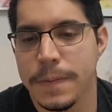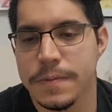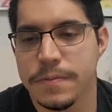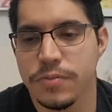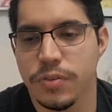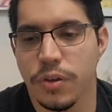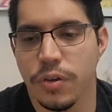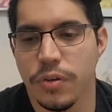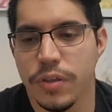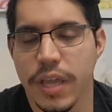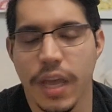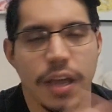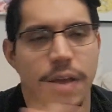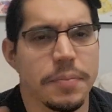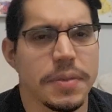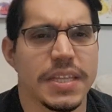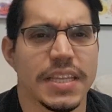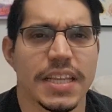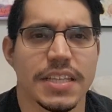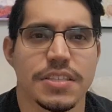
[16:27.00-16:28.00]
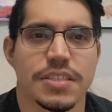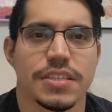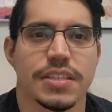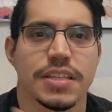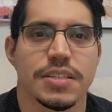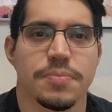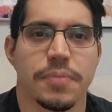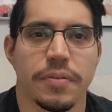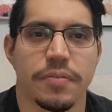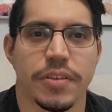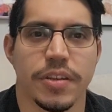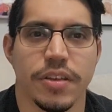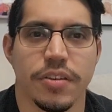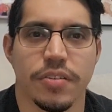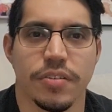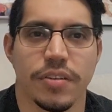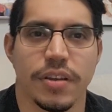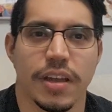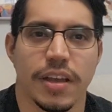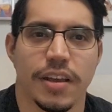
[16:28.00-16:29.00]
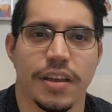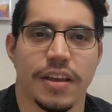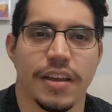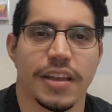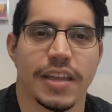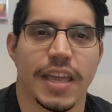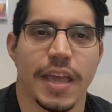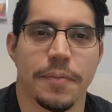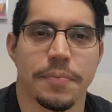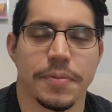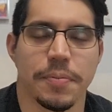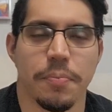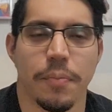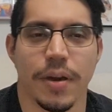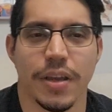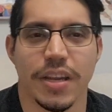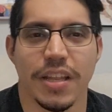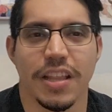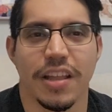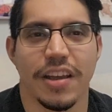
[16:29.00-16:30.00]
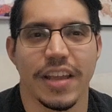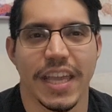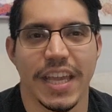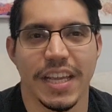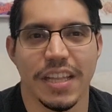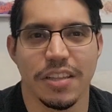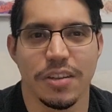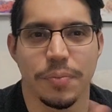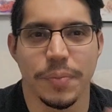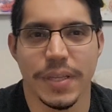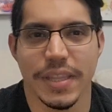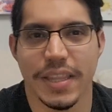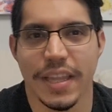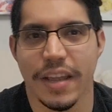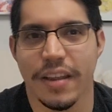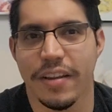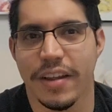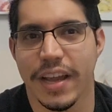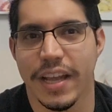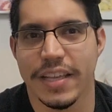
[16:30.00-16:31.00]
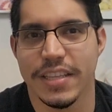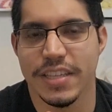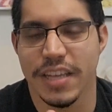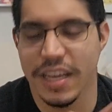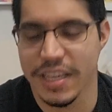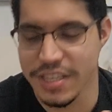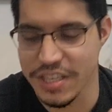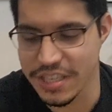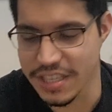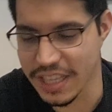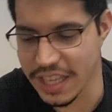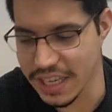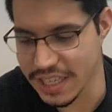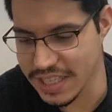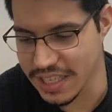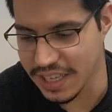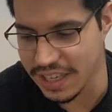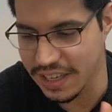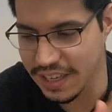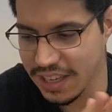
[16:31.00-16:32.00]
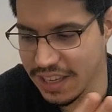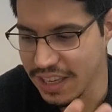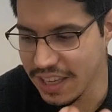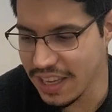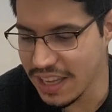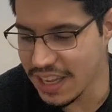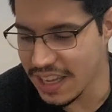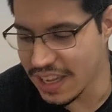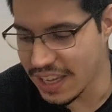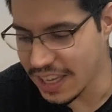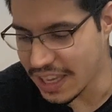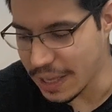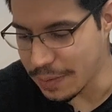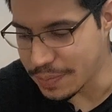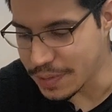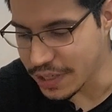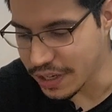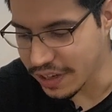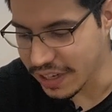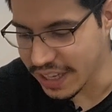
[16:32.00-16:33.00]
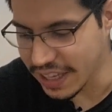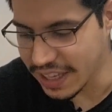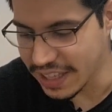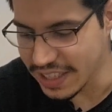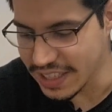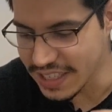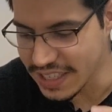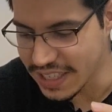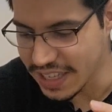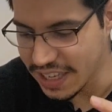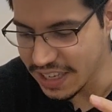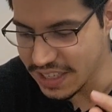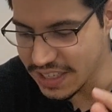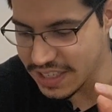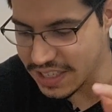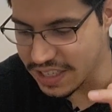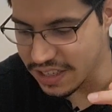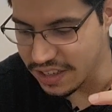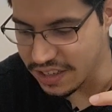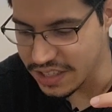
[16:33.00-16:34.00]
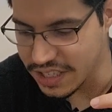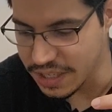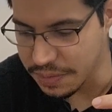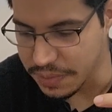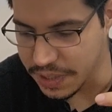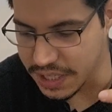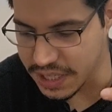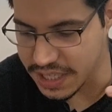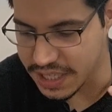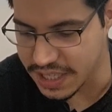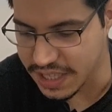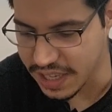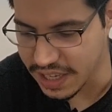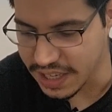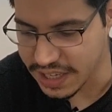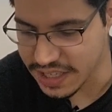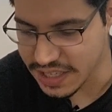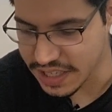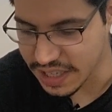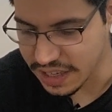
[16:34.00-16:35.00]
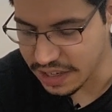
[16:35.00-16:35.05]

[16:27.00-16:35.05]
So yeah, I mean, that's my video. Kept monologuing a little bit there. I just like to keep talking in this case on some of these things.